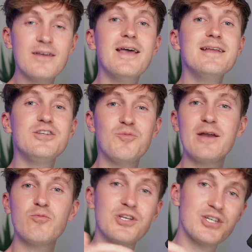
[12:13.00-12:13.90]
then you
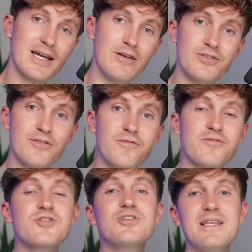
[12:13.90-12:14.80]
might want to check out the
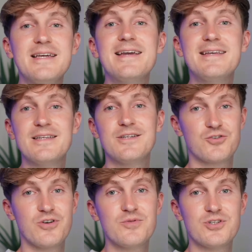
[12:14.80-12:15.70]
first link in the
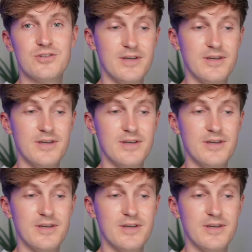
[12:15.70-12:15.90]
description.